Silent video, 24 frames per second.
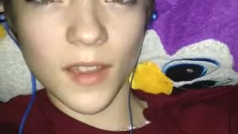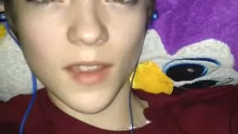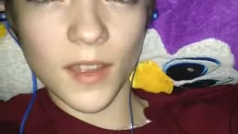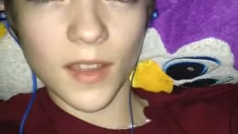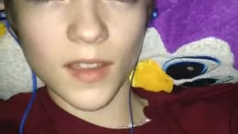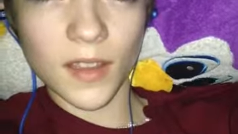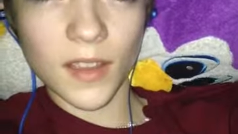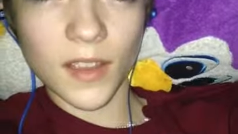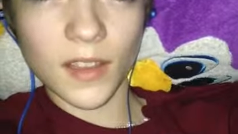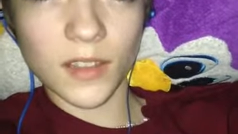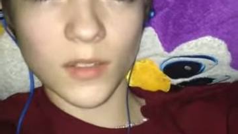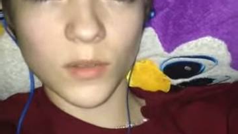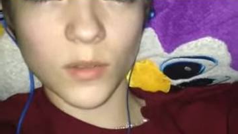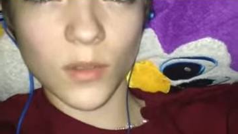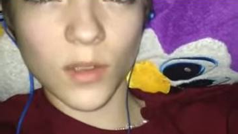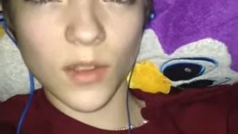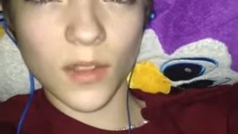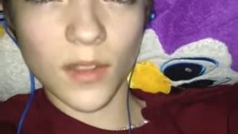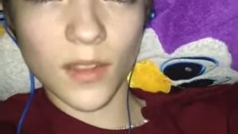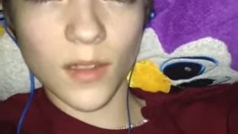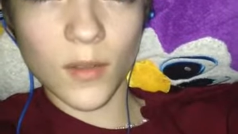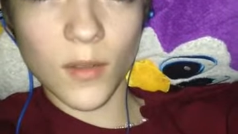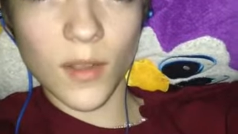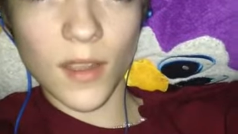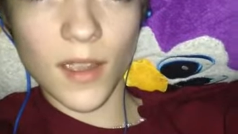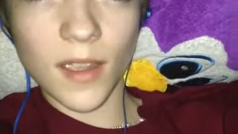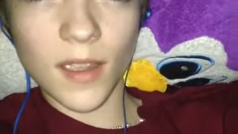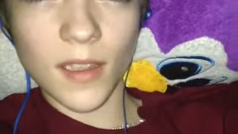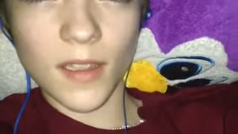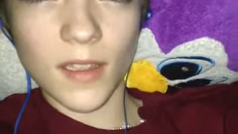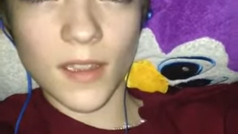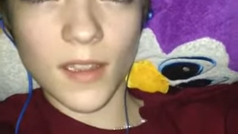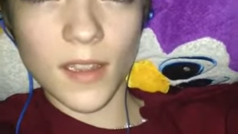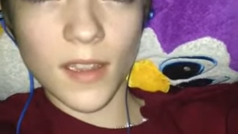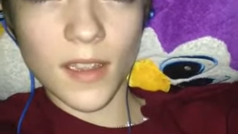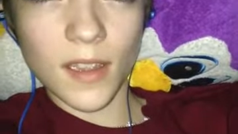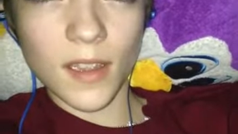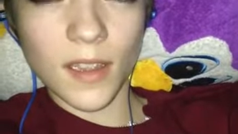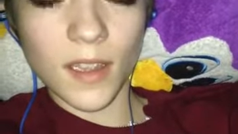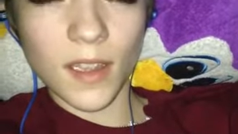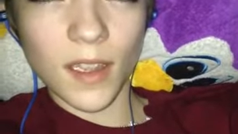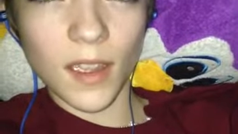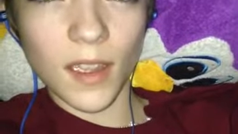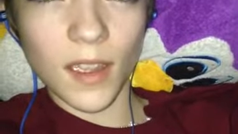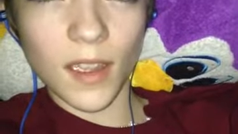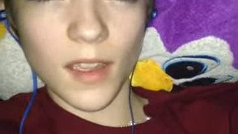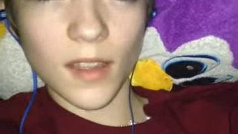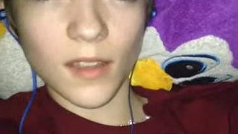they teach really great,
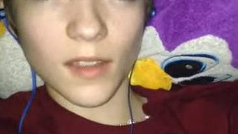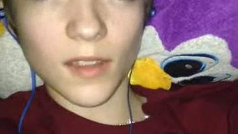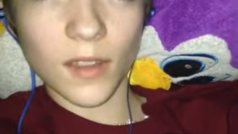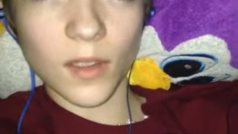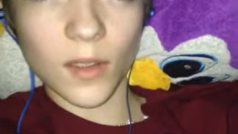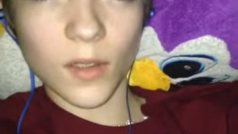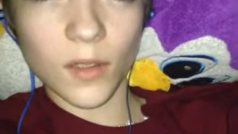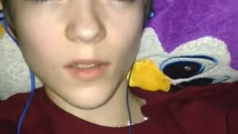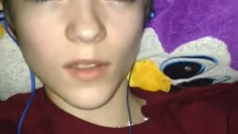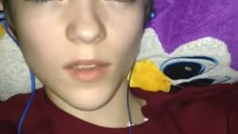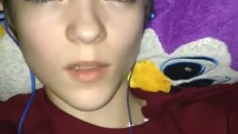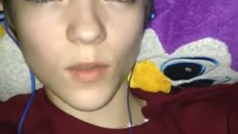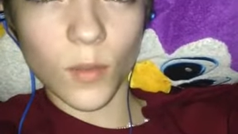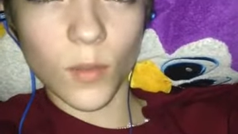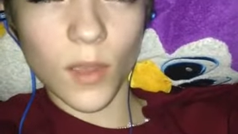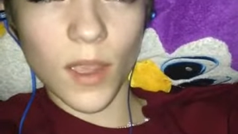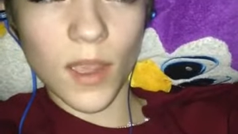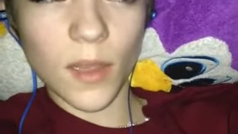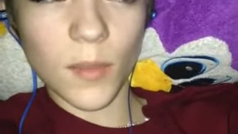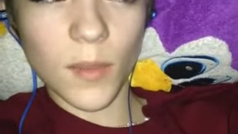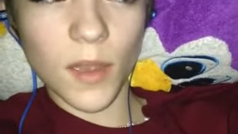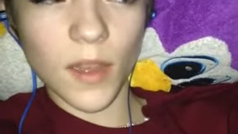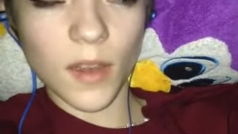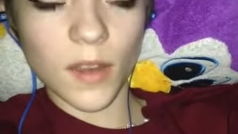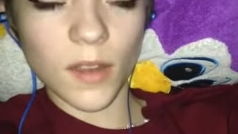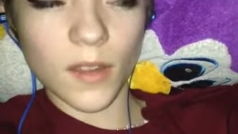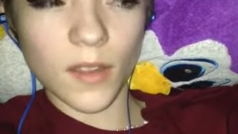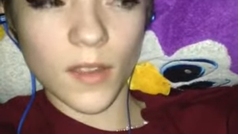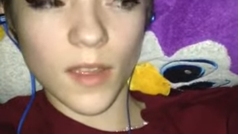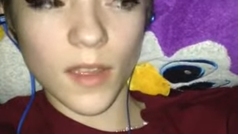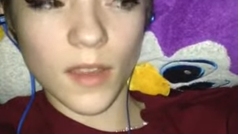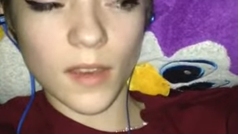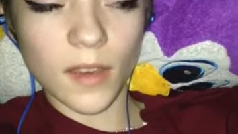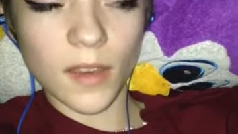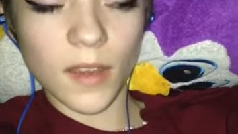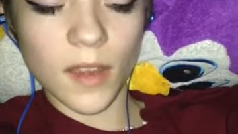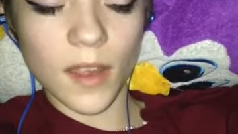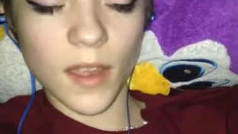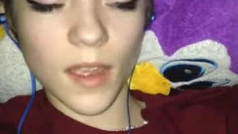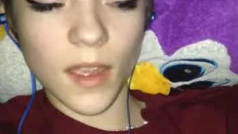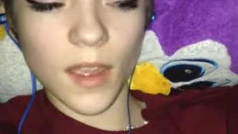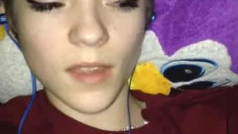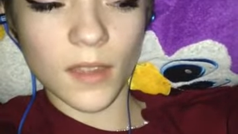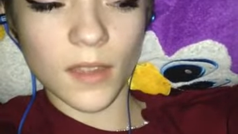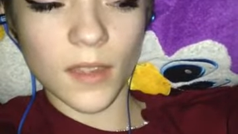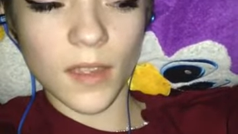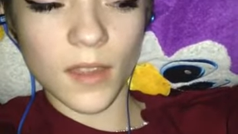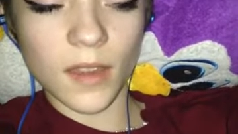and they're they're way better than
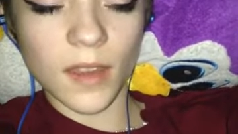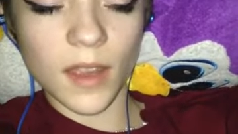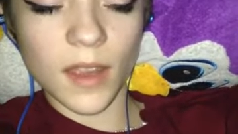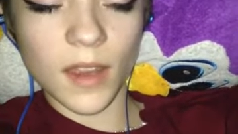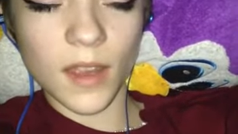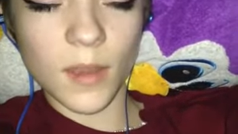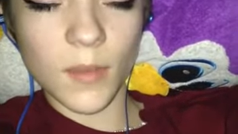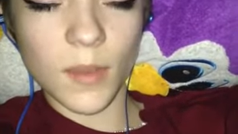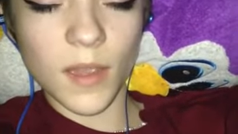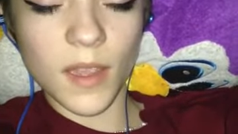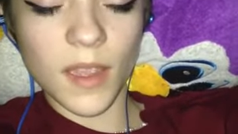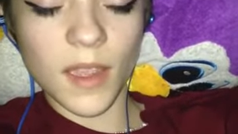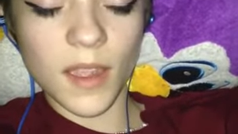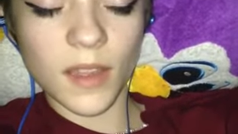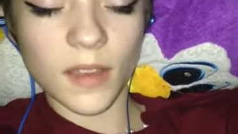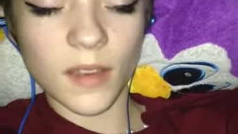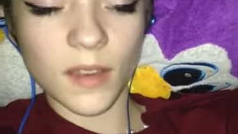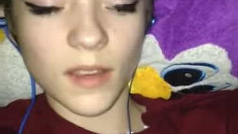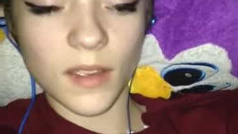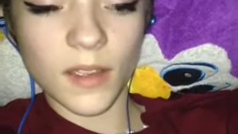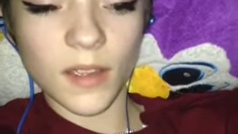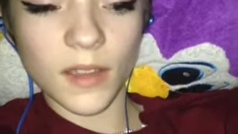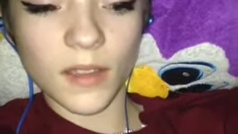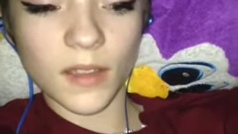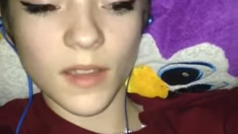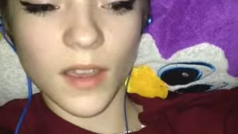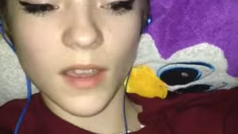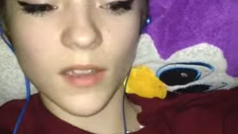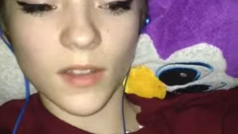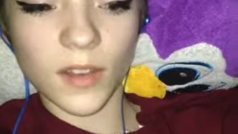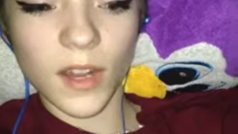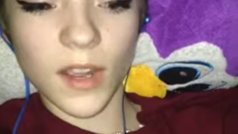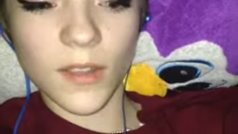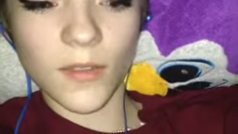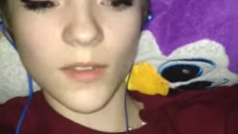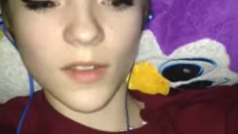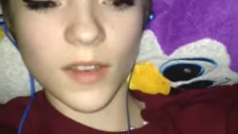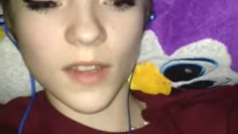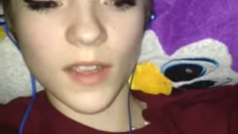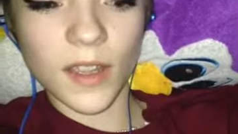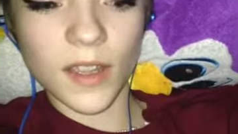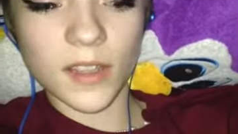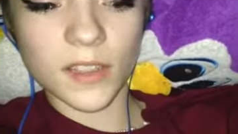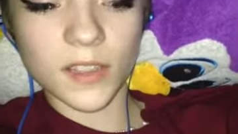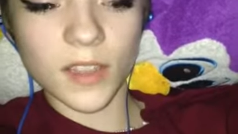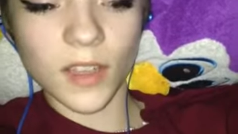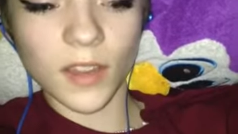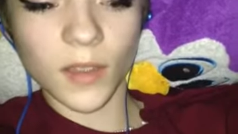than any man I could ever
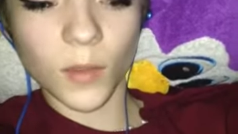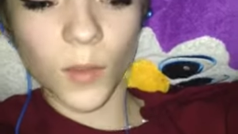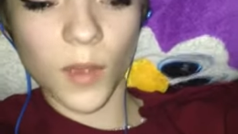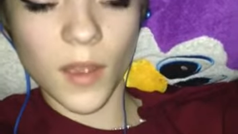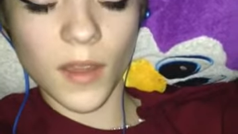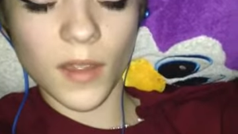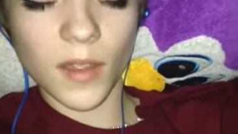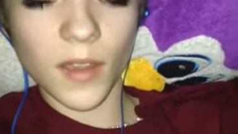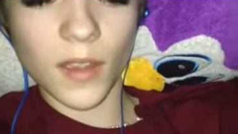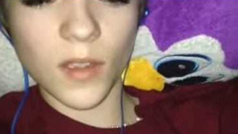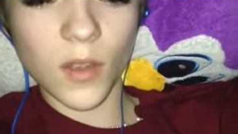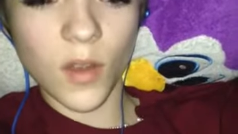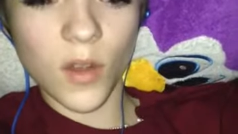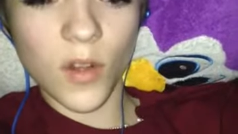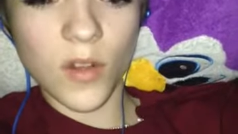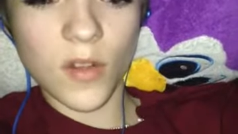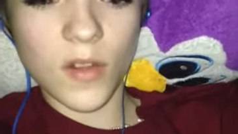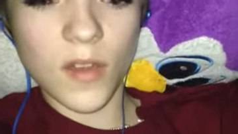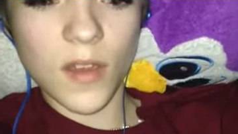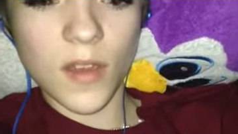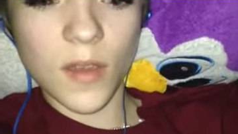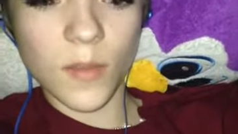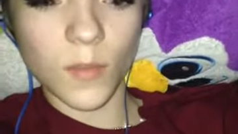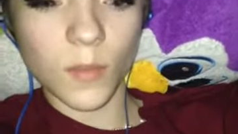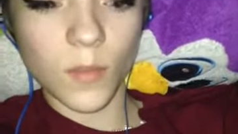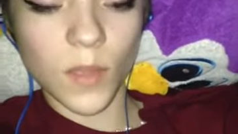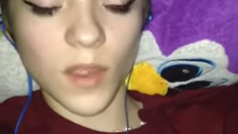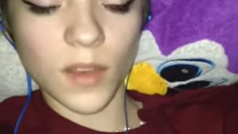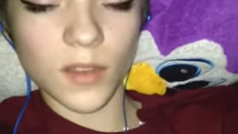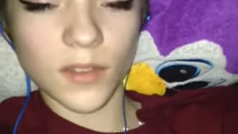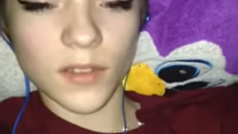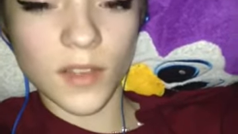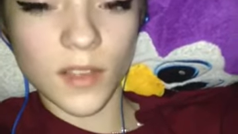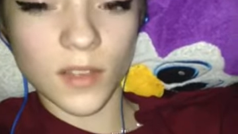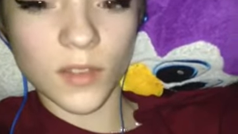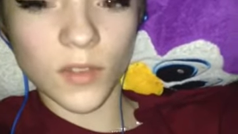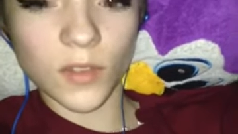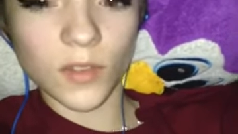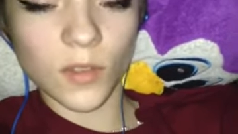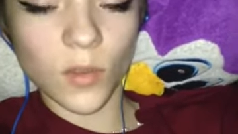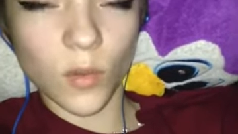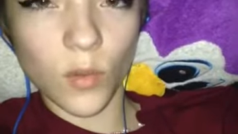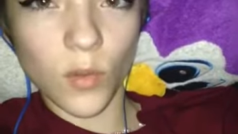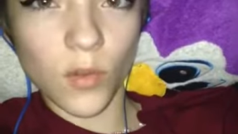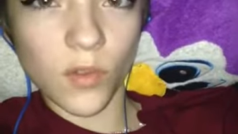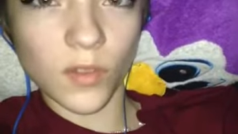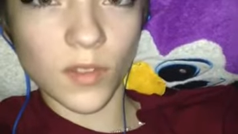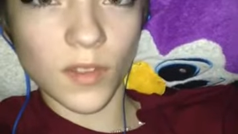teach. That's why I like old men teachers are
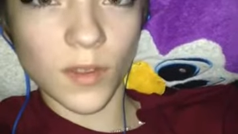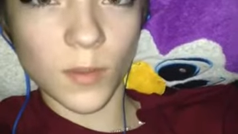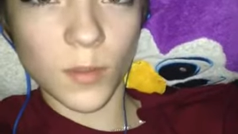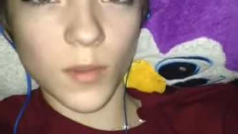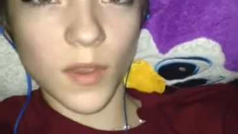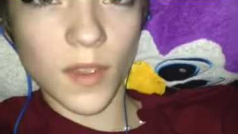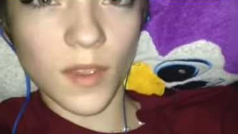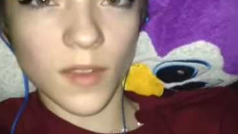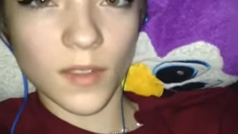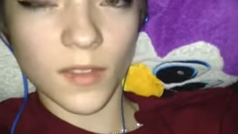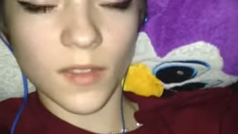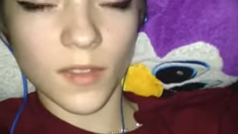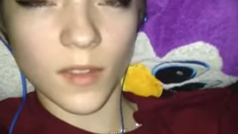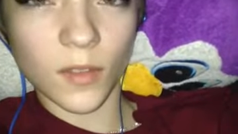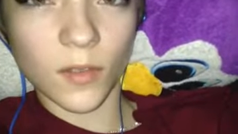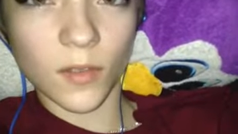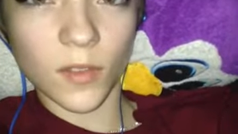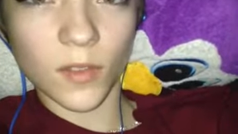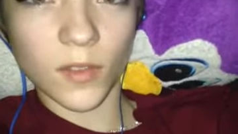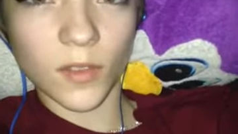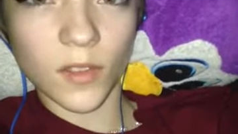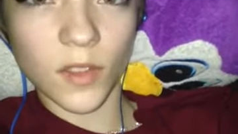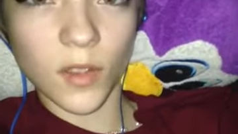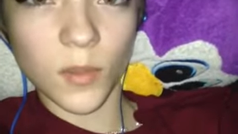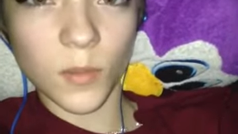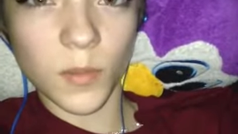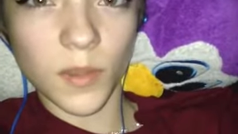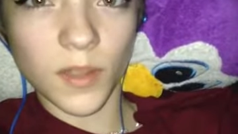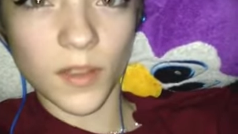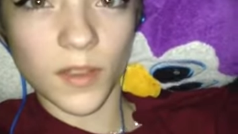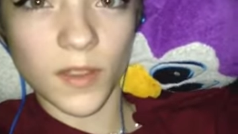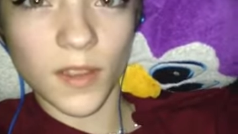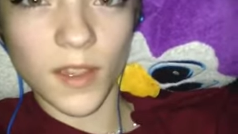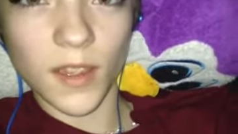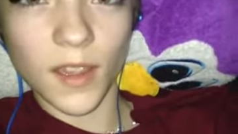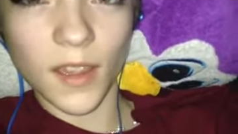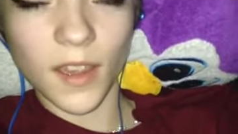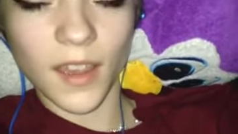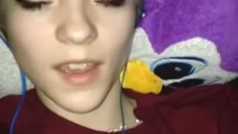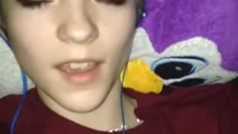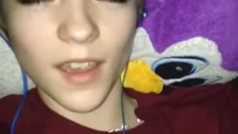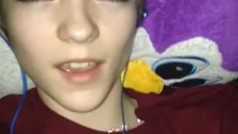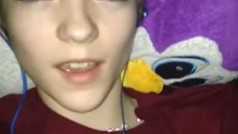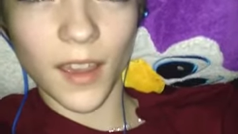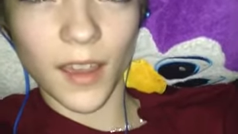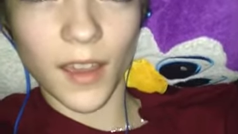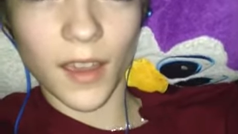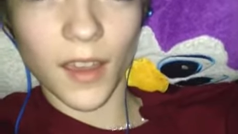old is because they're stupid.
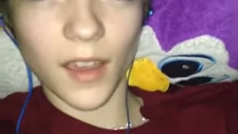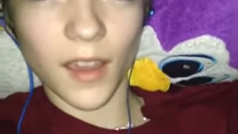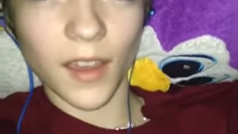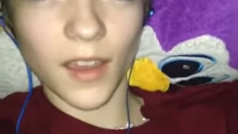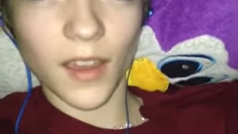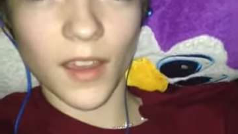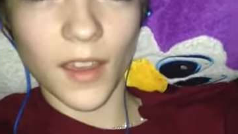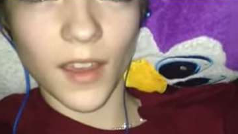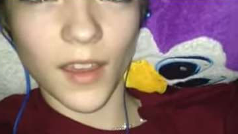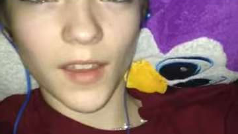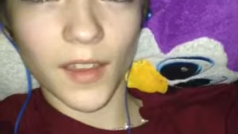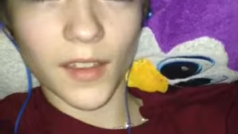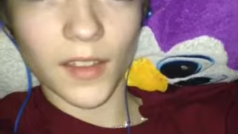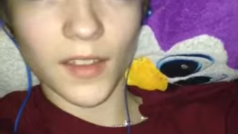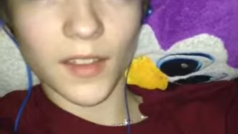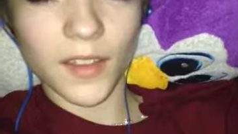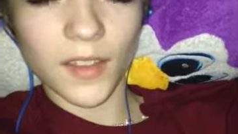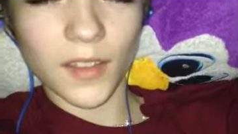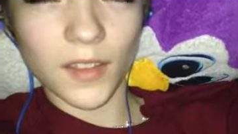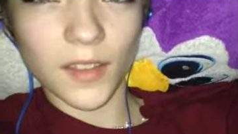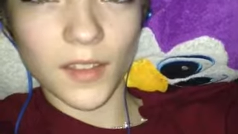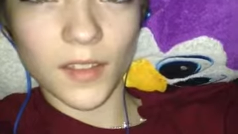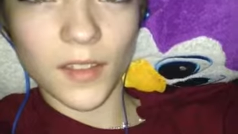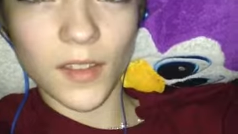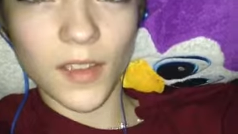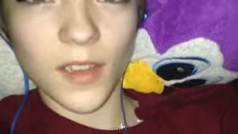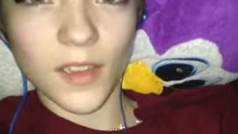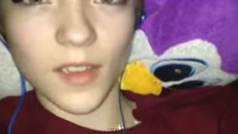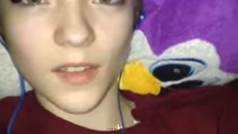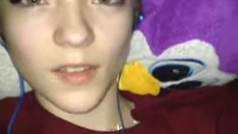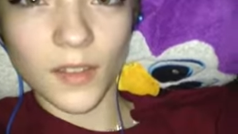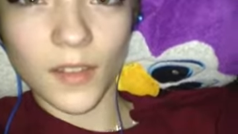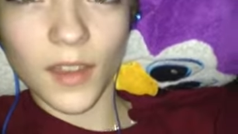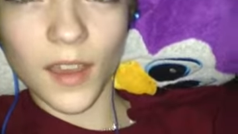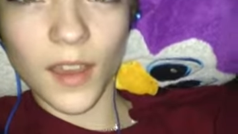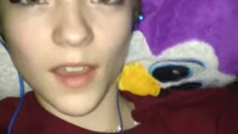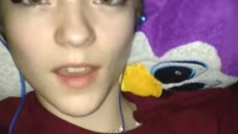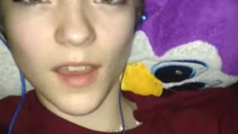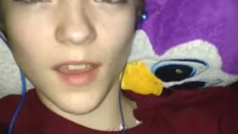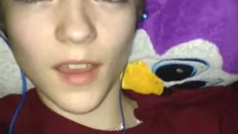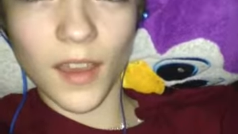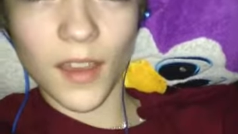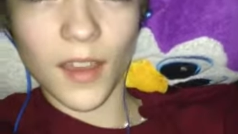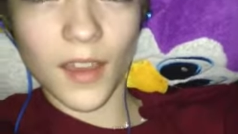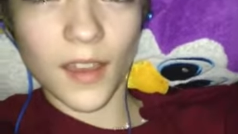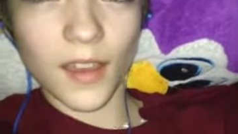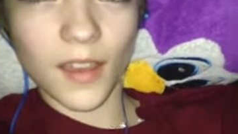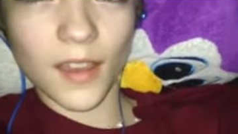Ha!
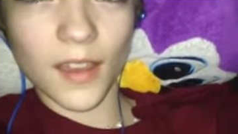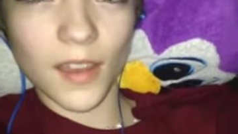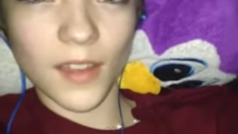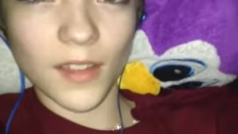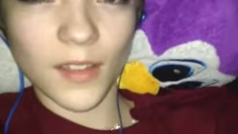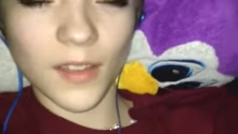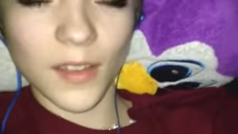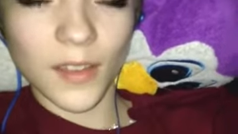Ha!